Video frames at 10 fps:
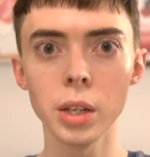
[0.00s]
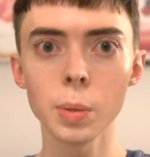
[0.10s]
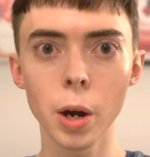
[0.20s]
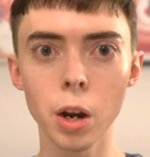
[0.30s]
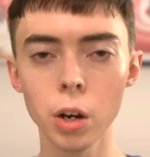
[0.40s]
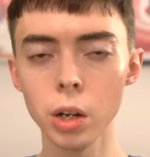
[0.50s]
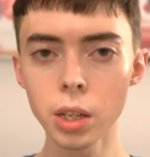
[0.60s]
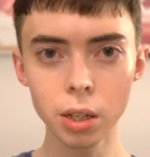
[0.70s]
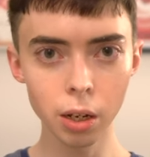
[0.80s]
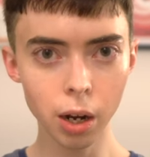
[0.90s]
inspired
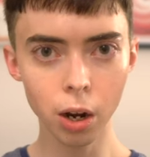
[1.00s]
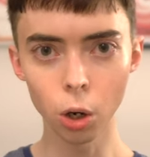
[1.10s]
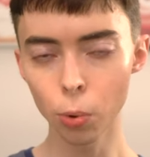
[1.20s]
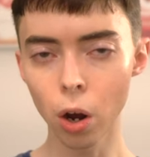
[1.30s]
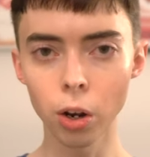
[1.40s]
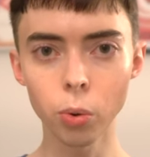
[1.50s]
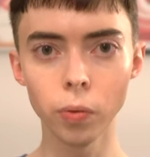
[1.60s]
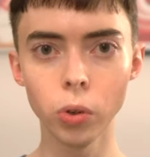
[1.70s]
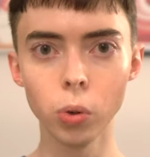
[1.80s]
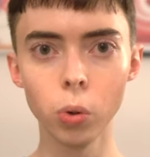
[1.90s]
skincare product
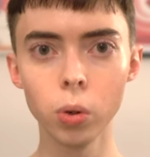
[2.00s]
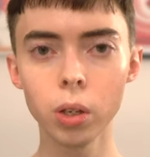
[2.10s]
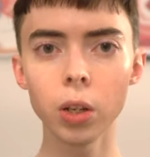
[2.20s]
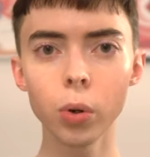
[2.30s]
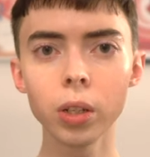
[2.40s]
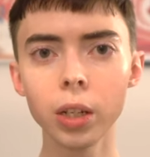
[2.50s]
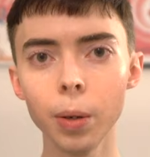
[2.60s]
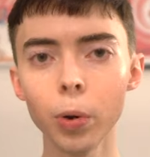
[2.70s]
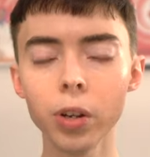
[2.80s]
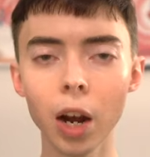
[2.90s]
reviews, as well as
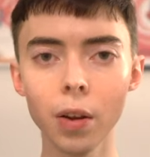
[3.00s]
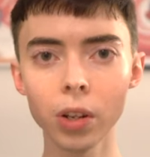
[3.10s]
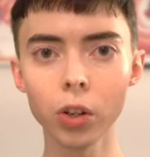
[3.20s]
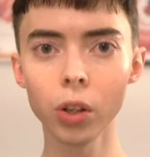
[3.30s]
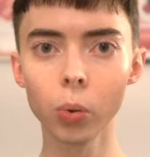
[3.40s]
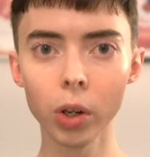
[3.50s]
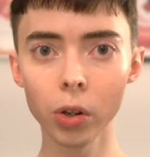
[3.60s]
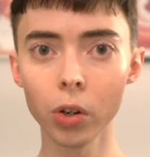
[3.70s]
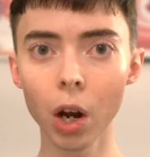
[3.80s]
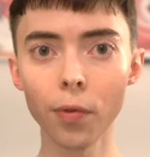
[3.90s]
deeper dives into the
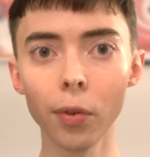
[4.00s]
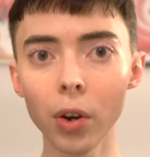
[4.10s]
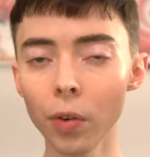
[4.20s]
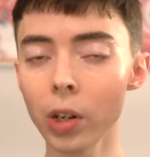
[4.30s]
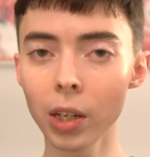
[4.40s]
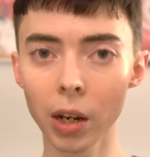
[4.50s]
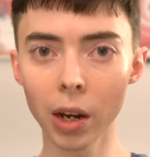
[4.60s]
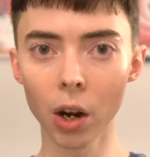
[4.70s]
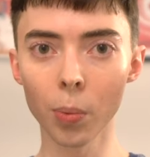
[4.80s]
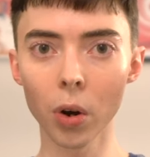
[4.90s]
research of your favorite
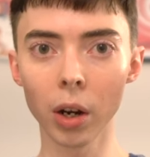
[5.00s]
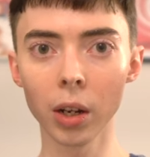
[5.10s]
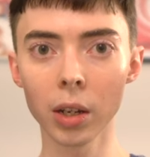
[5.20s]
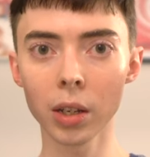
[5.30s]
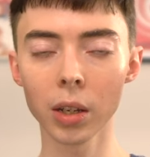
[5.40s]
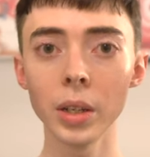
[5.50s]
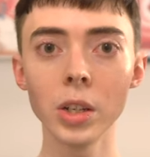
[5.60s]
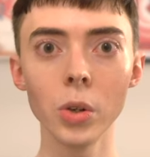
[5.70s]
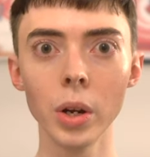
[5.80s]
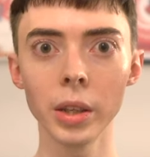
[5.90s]
skincare products,
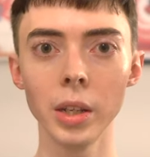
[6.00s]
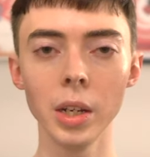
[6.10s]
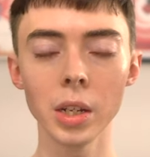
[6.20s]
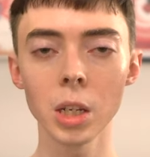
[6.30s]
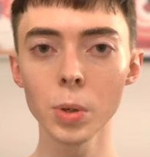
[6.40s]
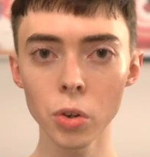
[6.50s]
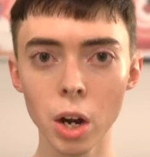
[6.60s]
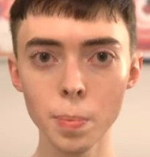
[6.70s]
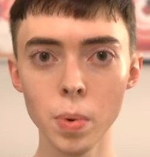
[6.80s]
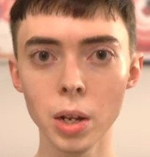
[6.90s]
please do hit the
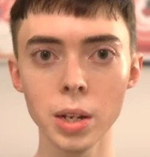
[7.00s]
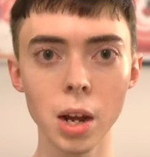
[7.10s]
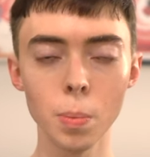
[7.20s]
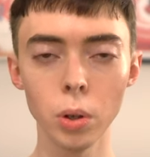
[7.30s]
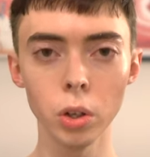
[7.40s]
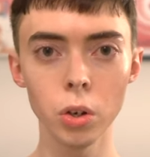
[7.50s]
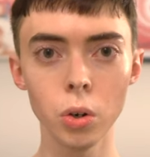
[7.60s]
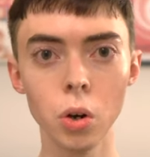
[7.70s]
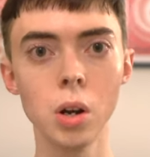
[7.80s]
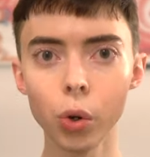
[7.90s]
subscribe button down
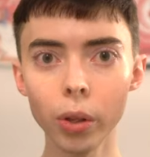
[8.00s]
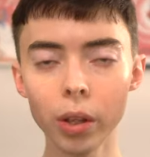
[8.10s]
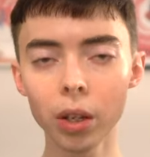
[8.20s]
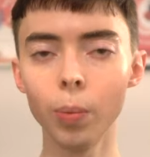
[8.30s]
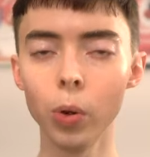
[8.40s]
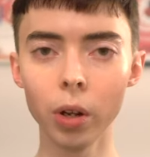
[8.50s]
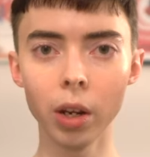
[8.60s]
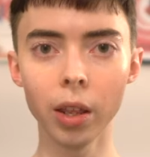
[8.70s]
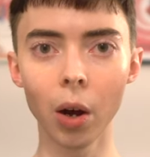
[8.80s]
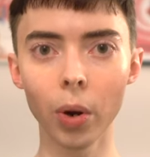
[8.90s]
below. Join this
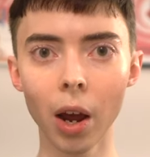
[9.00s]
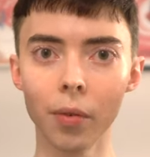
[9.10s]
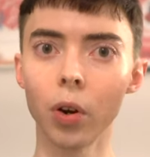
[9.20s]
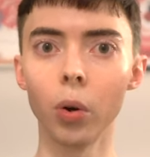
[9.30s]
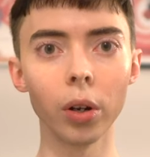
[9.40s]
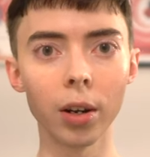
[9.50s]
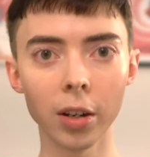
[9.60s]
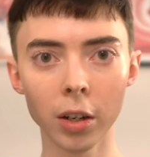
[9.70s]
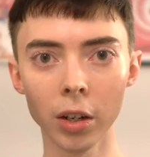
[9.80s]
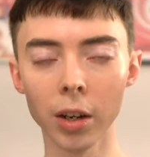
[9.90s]
community that we have going
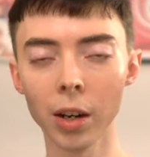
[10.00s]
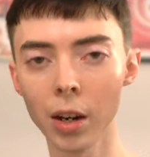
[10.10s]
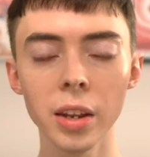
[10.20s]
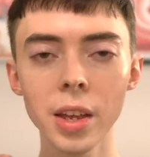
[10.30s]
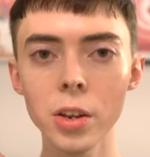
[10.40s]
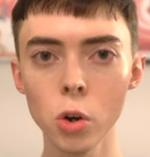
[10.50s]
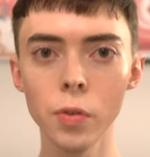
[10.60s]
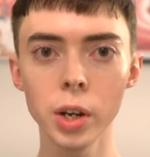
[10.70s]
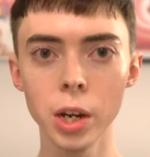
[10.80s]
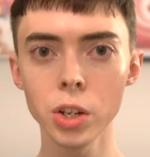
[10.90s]
on here and hit that
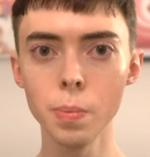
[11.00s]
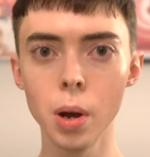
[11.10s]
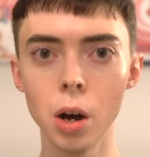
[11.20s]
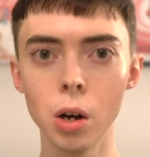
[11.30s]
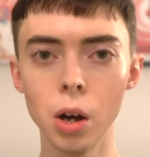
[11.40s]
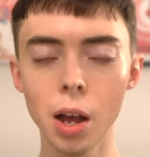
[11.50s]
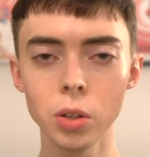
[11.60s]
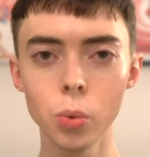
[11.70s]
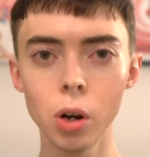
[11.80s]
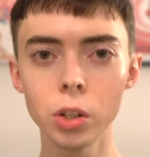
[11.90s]
notification bell
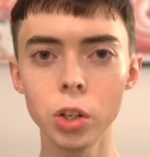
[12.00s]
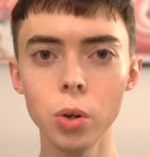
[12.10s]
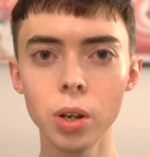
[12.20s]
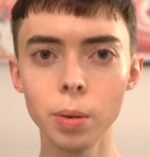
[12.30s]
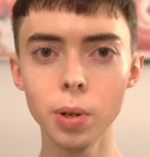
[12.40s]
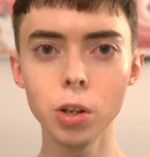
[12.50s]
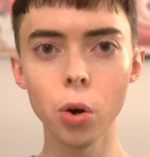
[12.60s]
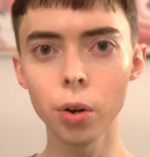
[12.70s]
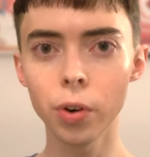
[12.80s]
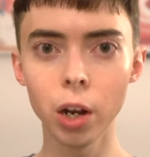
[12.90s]
as well so you can be
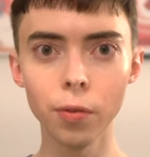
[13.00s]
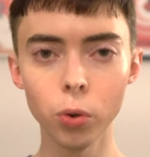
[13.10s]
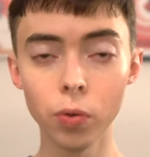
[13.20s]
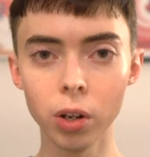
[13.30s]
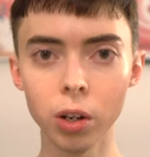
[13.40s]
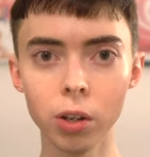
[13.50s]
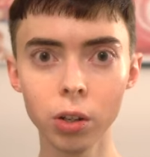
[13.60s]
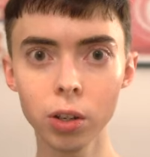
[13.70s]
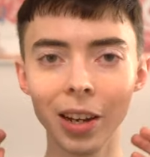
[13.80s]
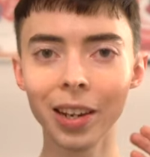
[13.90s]
notified of new
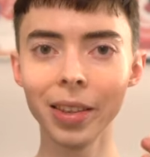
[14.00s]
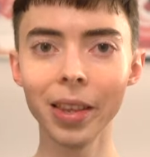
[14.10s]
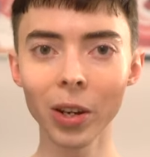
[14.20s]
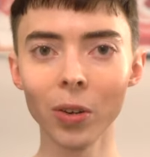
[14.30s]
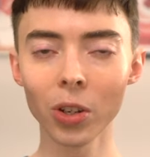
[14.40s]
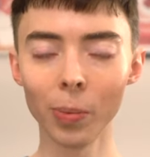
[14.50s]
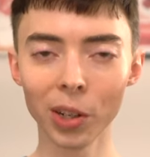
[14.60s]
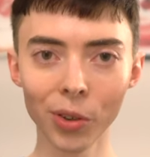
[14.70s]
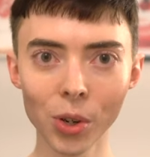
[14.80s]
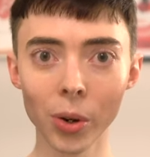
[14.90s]
videos. Again, thank you so much
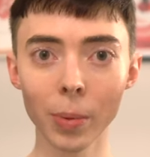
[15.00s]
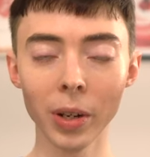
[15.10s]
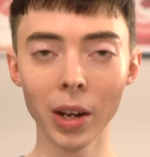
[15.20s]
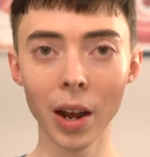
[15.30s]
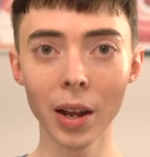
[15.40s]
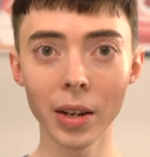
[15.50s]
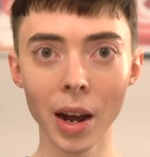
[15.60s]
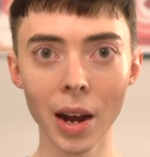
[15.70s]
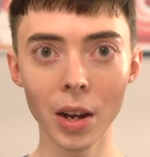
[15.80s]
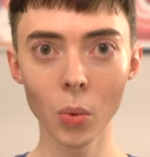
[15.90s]
for joining me and
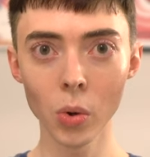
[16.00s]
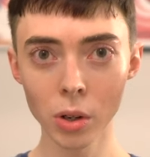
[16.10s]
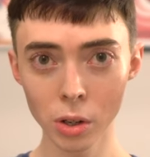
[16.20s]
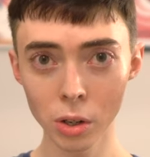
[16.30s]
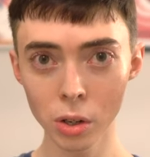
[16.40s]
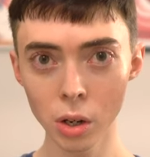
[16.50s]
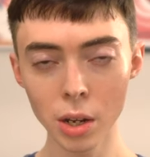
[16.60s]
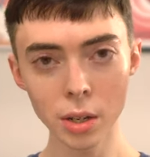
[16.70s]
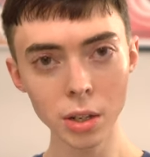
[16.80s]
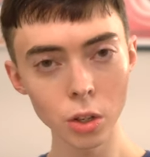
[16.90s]
I will
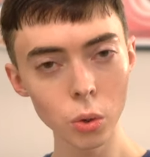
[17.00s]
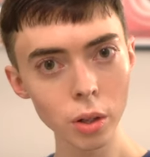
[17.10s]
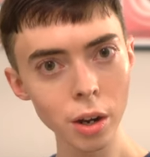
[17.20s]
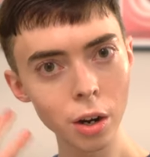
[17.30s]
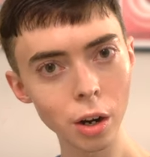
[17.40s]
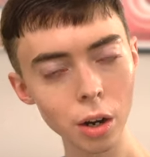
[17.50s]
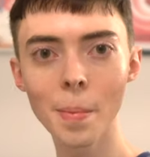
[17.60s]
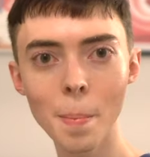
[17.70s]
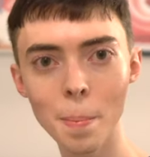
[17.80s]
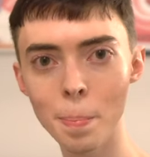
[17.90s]
see you later.
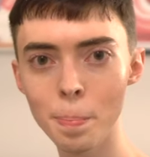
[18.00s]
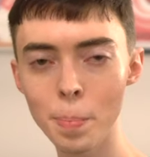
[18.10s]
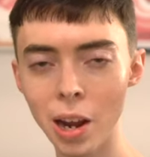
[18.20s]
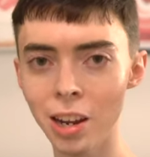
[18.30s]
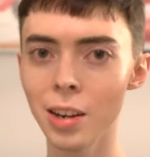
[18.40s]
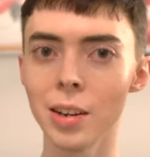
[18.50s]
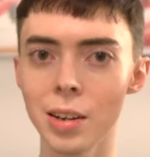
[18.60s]
Bye.